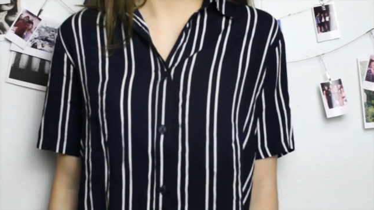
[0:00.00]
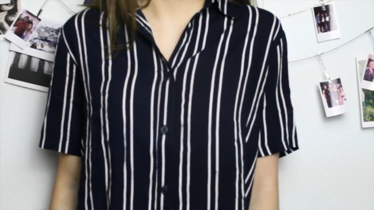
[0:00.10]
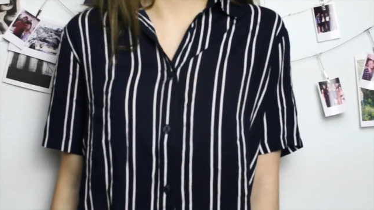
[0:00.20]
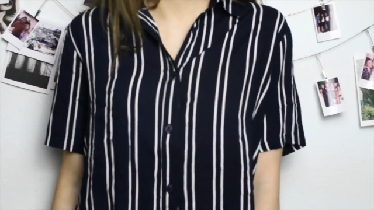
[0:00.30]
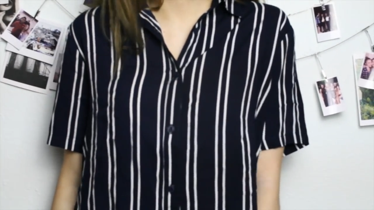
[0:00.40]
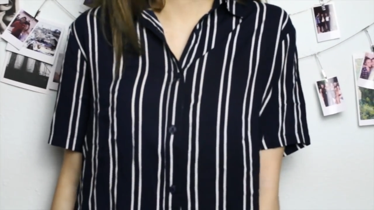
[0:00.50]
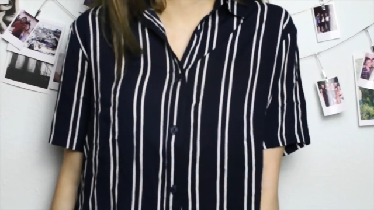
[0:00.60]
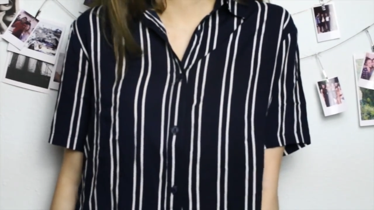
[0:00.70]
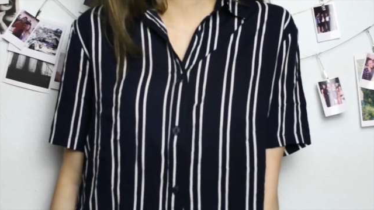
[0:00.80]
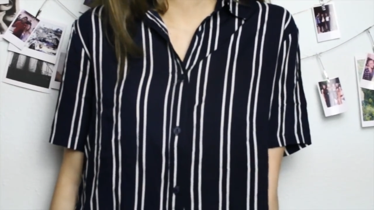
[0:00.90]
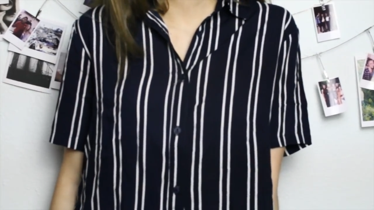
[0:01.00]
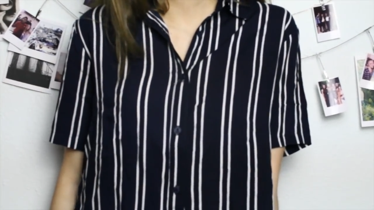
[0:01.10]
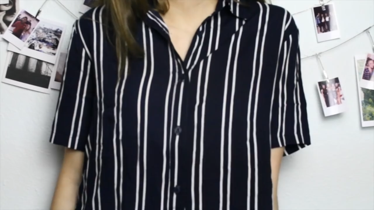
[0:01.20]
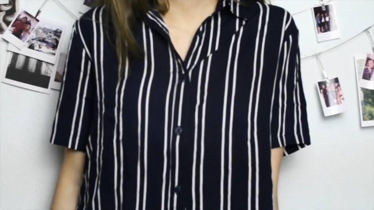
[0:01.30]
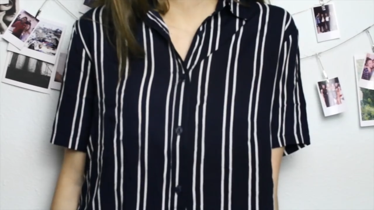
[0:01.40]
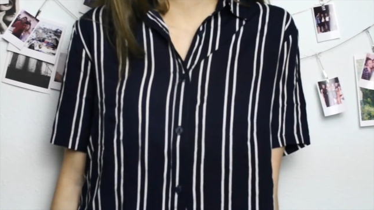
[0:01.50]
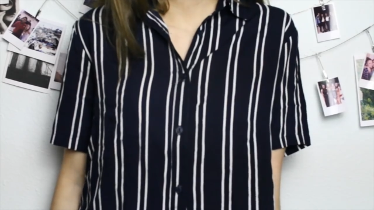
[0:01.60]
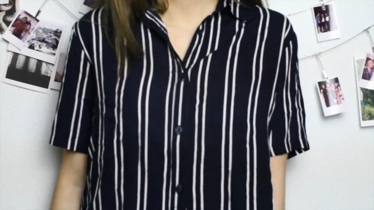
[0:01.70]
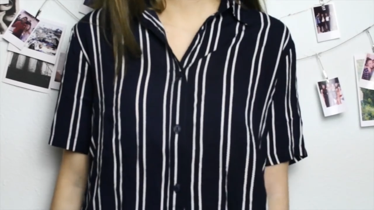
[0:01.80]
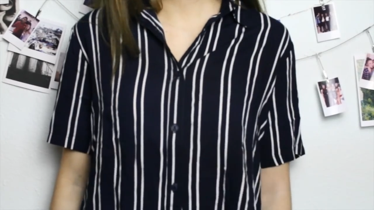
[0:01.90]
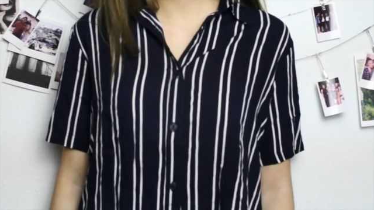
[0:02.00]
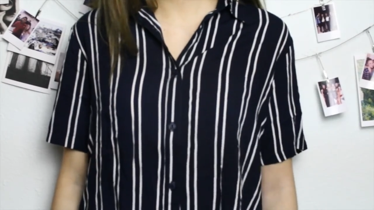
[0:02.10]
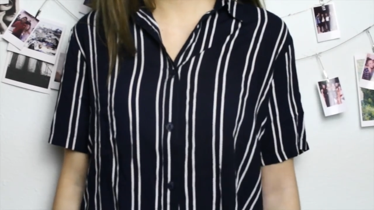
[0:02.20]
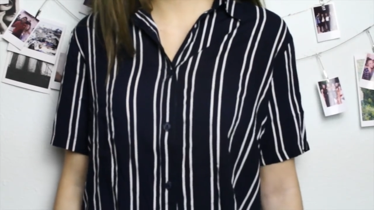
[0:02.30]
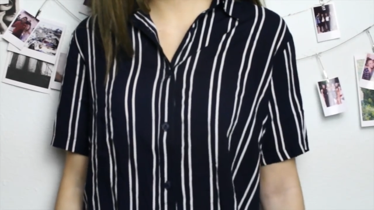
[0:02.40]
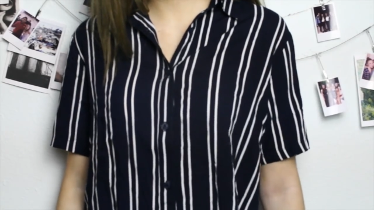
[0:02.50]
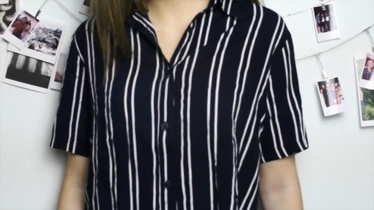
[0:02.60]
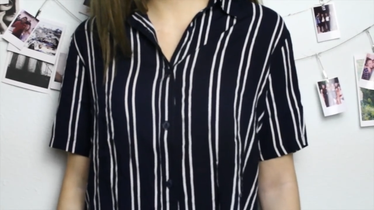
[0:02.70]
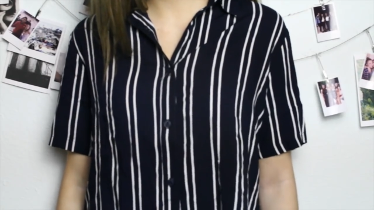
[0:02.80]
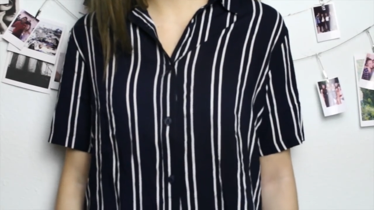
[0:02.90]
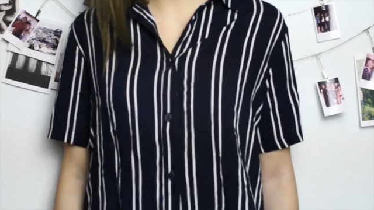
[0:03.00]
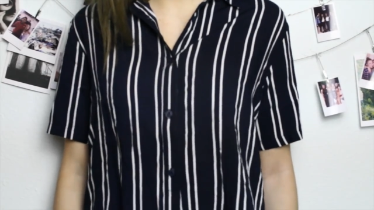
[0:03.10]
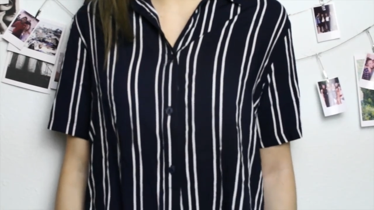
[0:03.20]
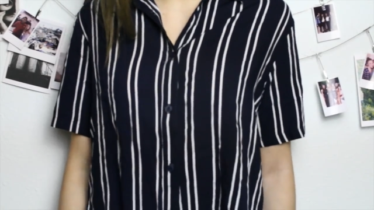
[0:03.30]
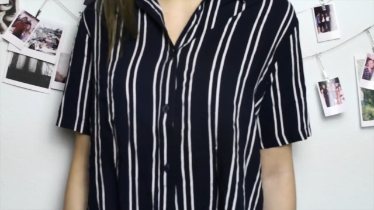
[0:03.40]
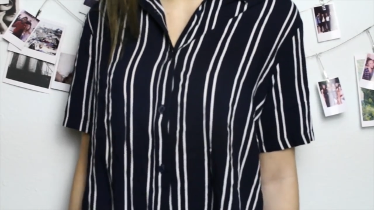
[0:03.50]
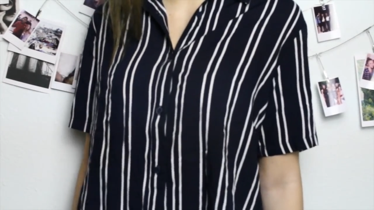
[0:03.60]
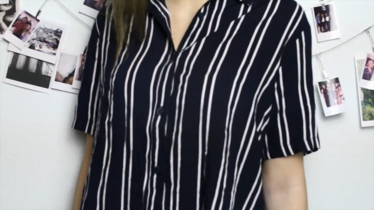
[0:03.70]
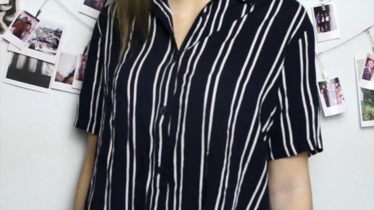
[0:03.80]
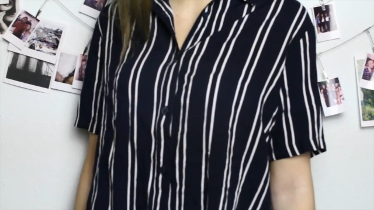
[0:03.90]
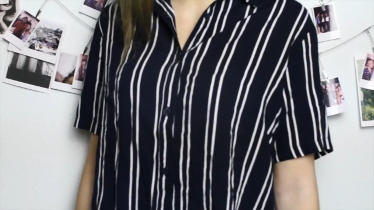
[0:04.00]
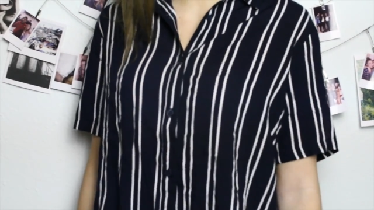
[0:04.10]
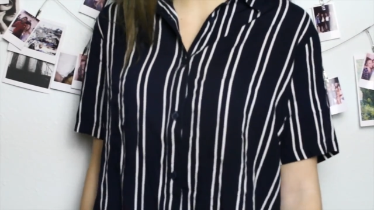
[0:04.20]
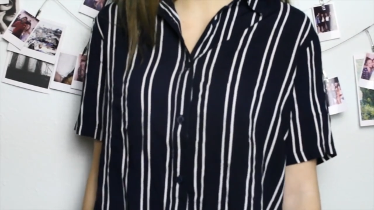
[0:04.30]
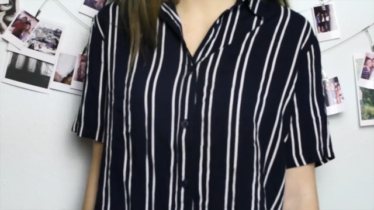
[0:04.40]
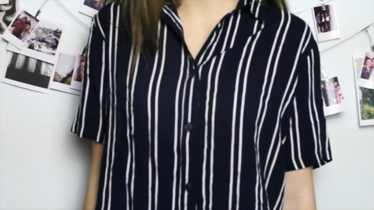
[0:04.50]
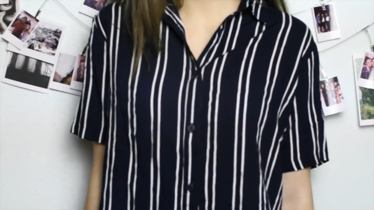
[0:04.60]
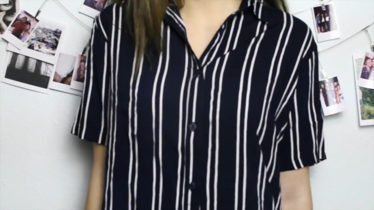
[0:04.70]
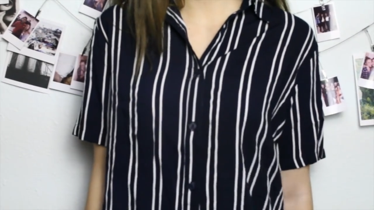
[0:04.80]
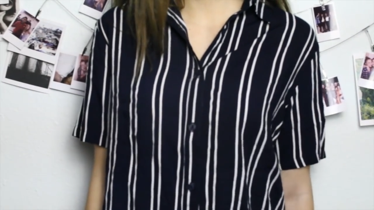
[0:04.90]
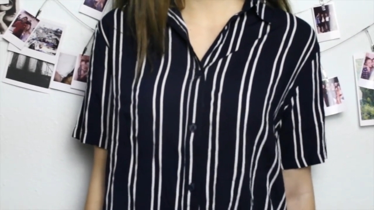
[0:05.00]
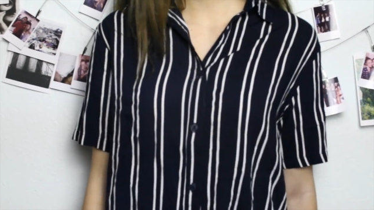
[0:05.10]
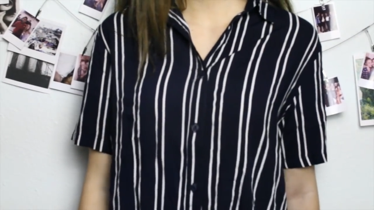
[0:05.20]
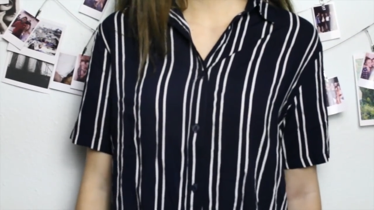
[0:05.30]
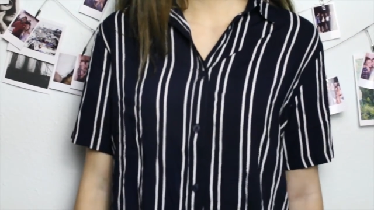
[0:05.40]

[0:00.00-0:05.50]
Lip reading: Nobody's mouth can be seen.